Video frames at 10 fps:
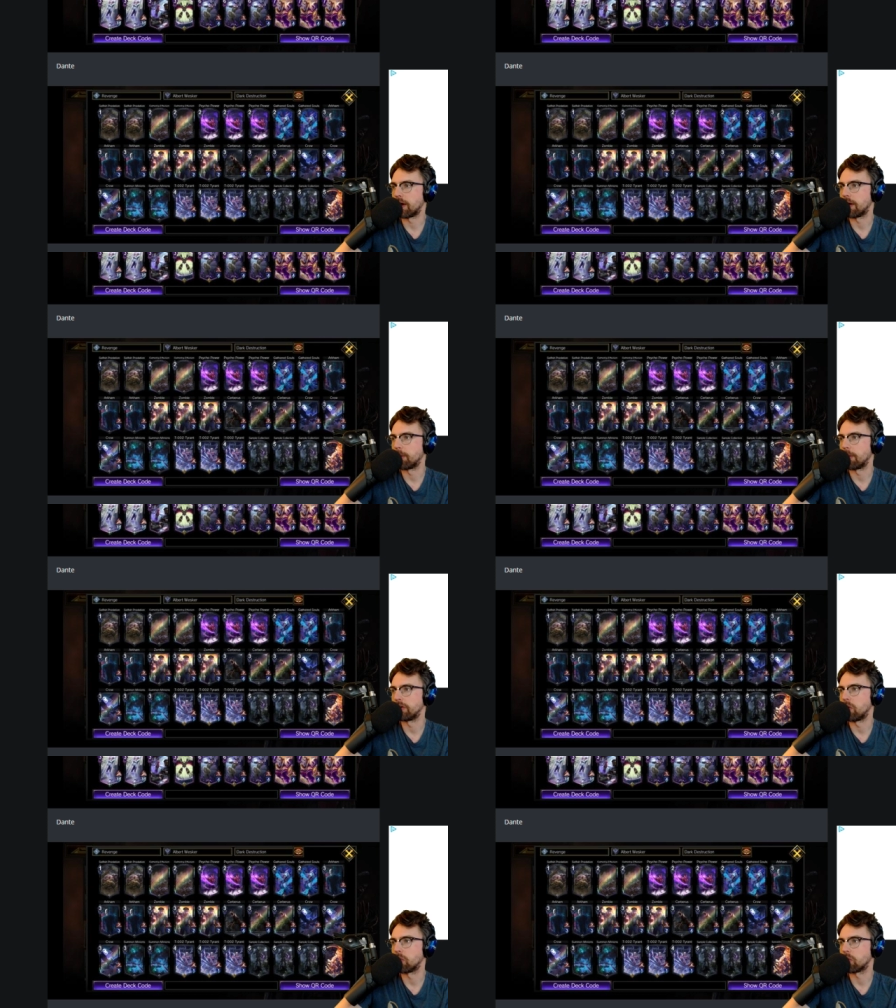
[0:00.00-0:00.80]
I
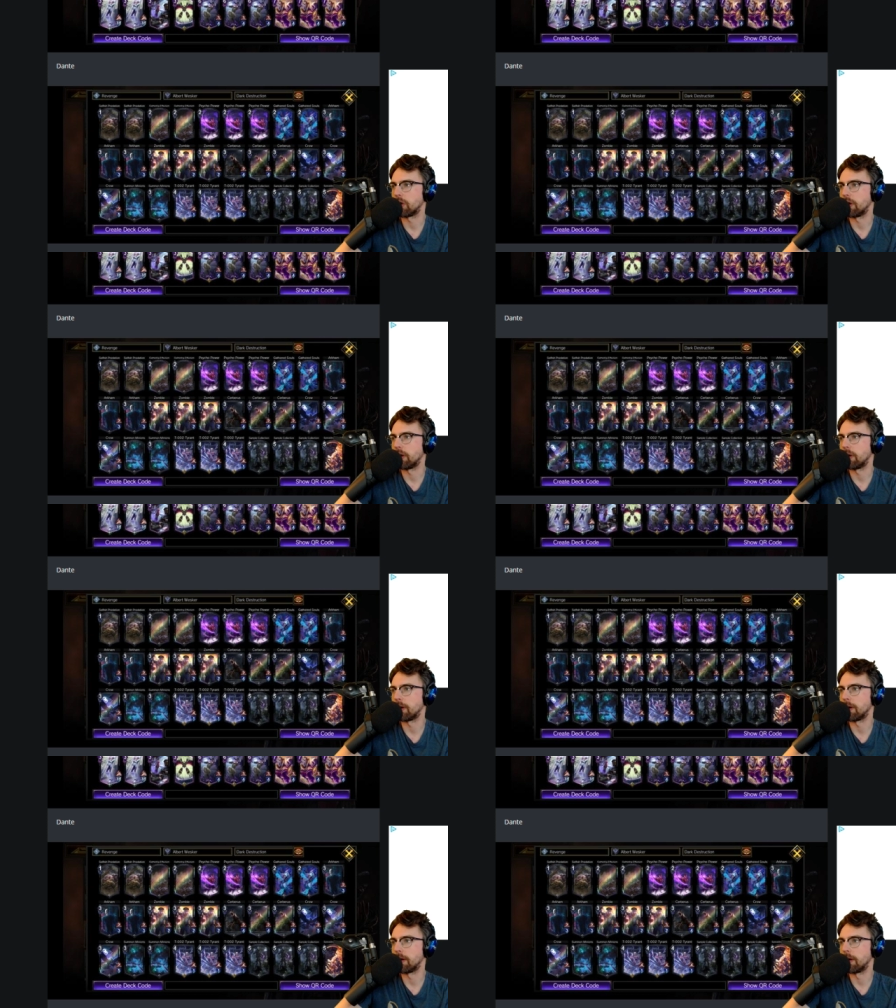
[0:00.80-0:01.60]
don't
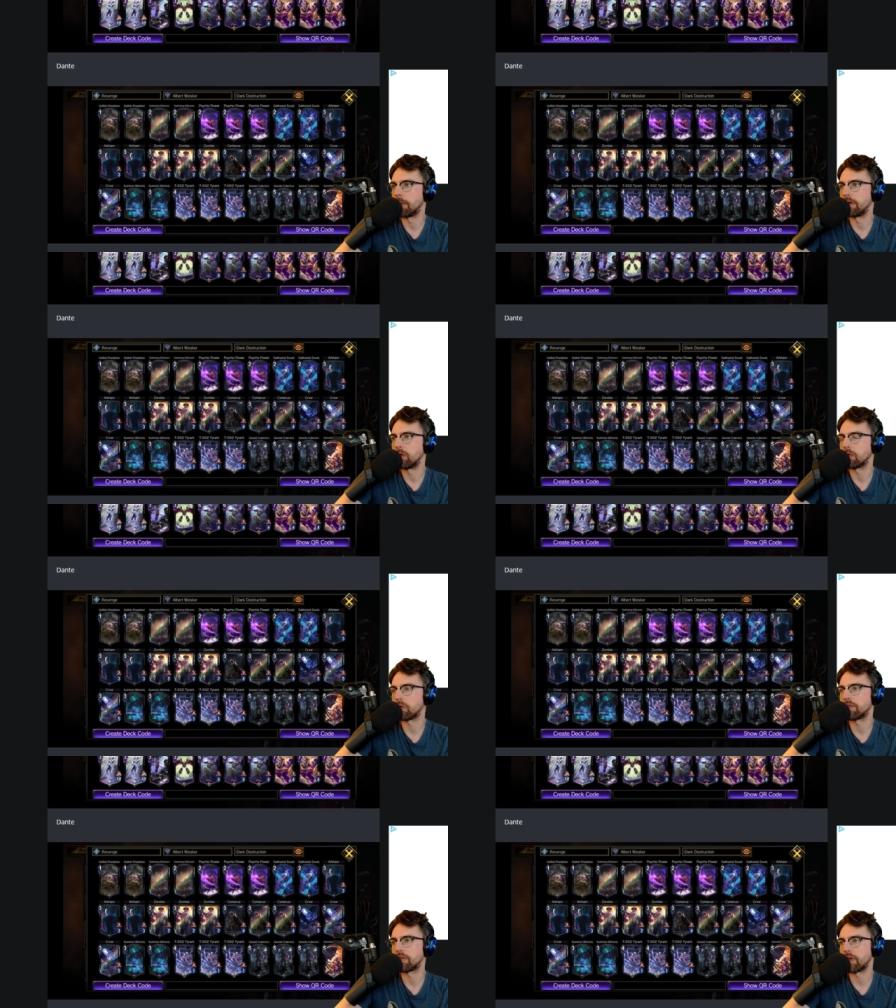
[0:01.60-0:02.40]

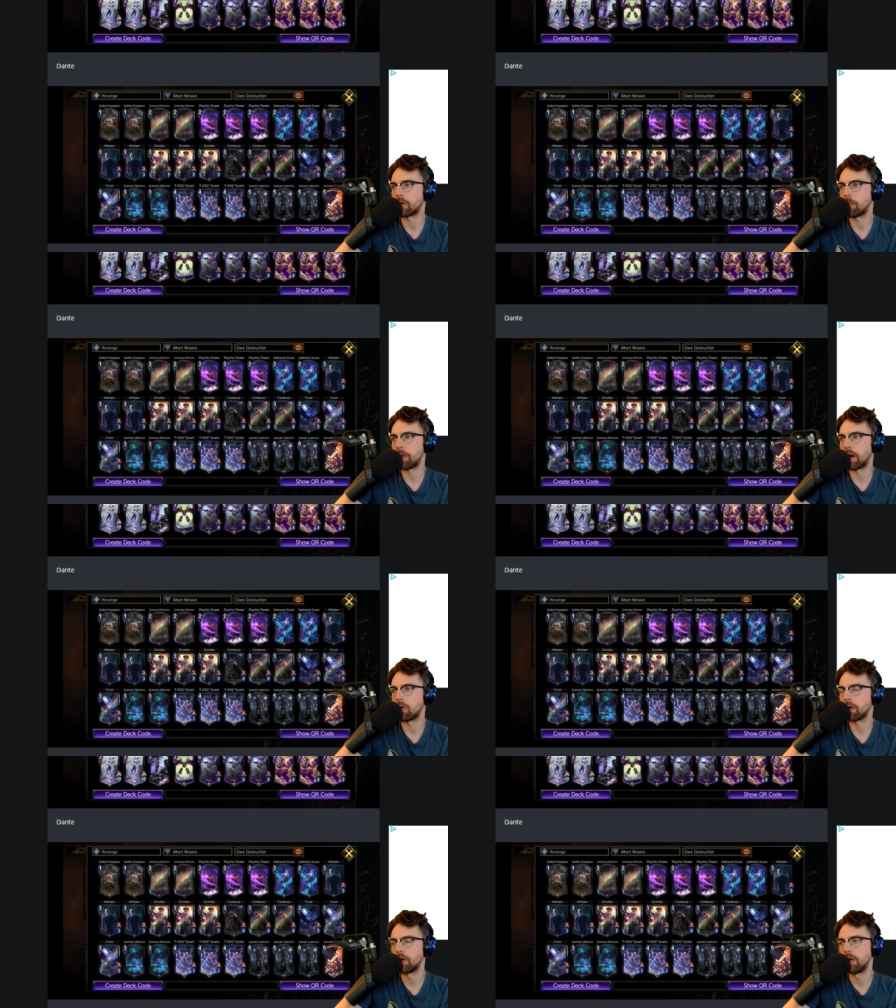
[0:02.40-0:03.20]
run psycho
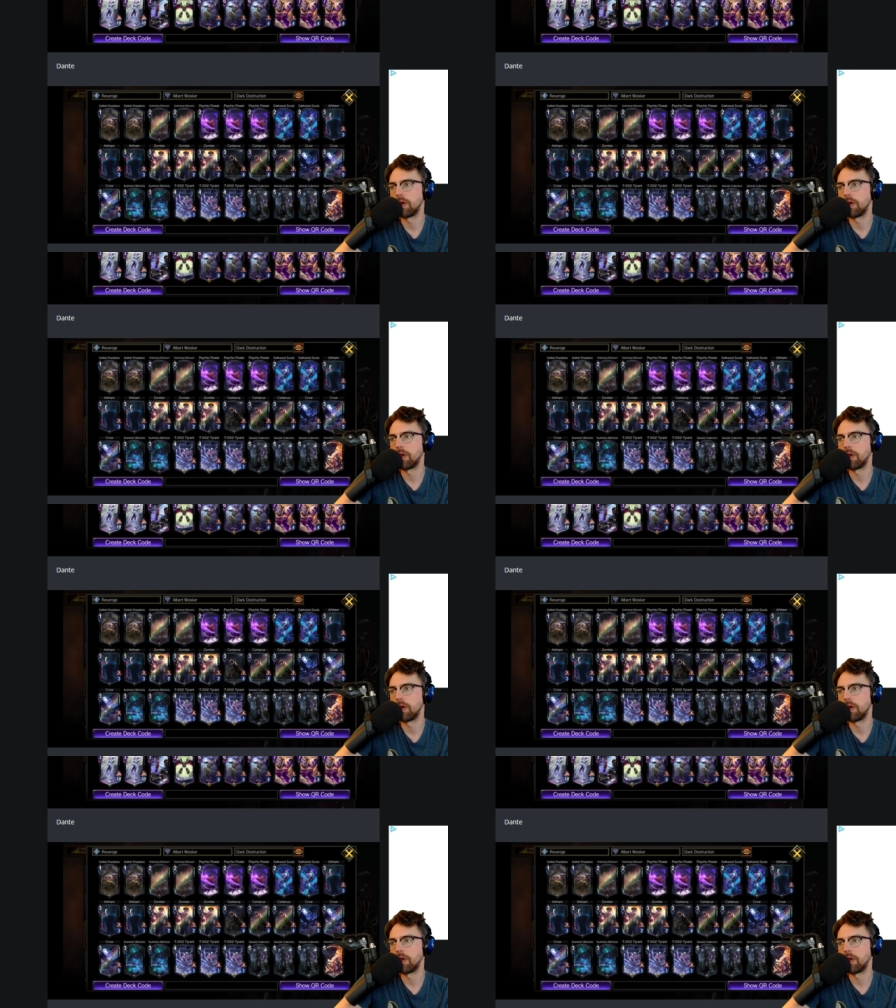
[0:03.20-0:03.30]
power,